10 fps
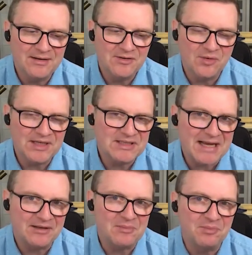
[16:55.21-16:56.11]
don't
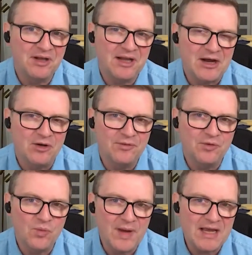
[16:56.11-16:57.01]
exactly play out the
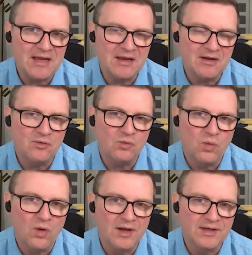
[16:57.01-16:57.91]
way it
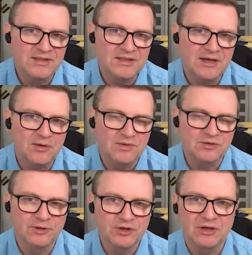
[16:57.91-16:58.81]
was
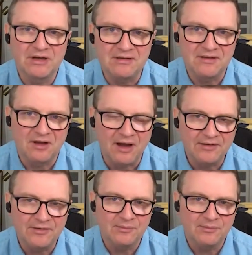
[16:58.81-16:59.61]
originally thought.